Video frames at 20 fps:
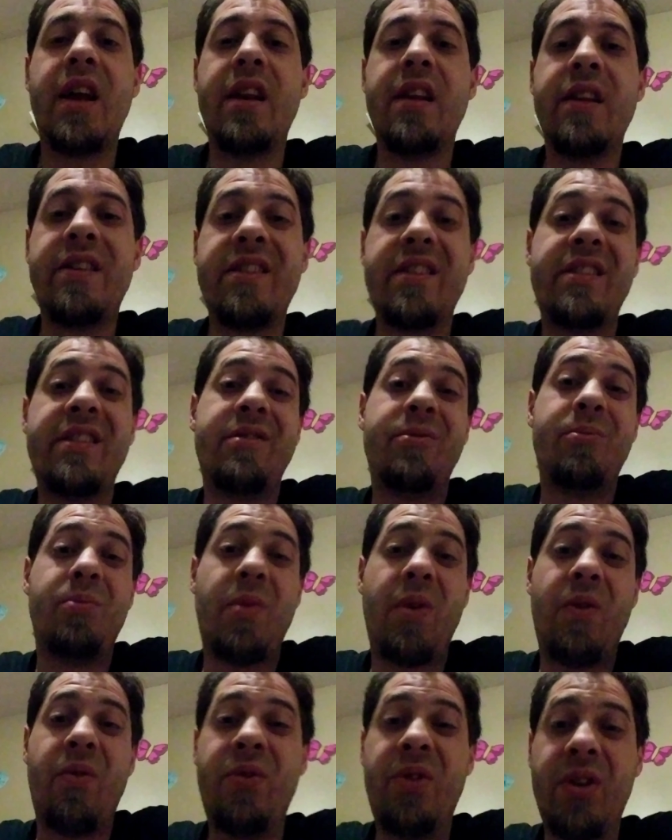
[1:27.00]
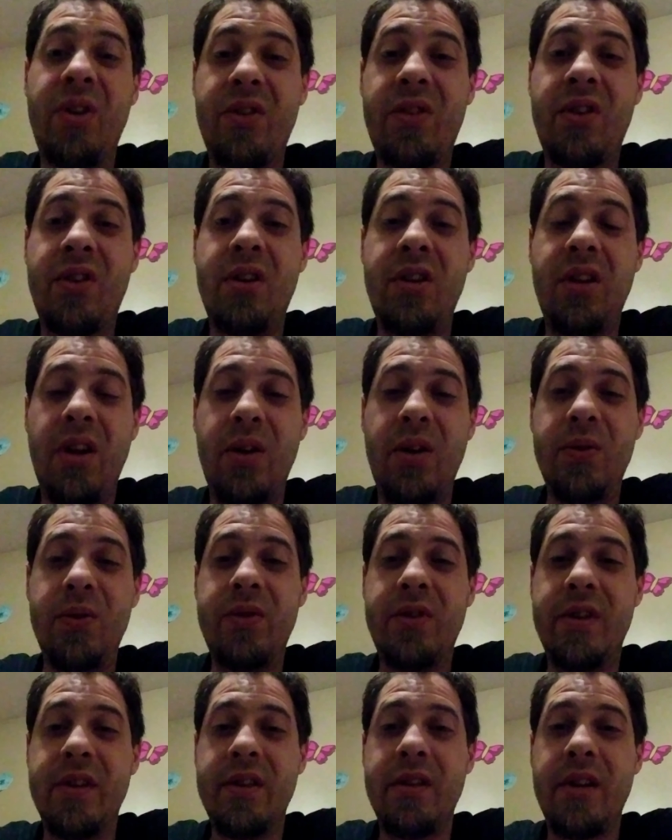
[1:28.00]
It's just, everything's
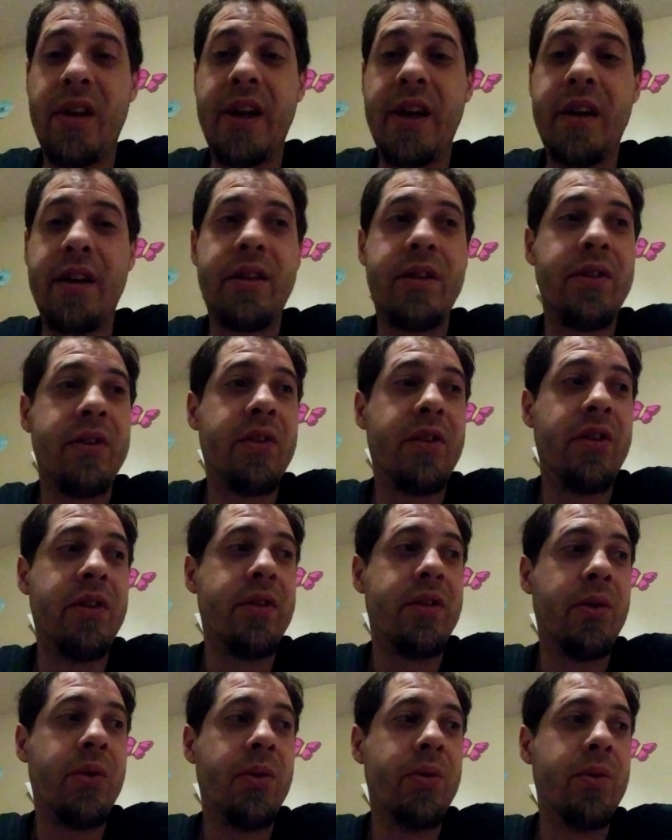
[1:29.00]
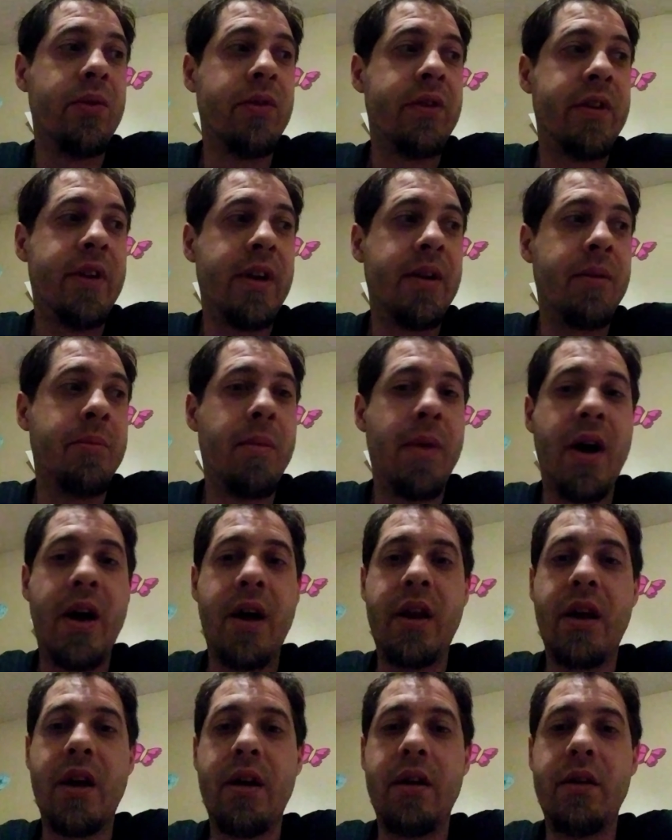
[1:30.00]
closed, and like there's this whole
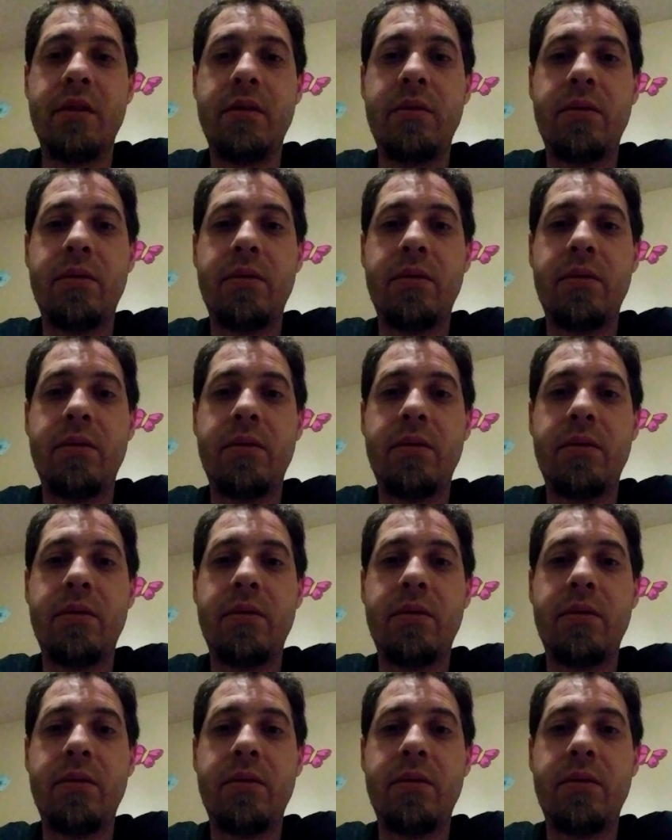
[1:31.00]
stigmatism.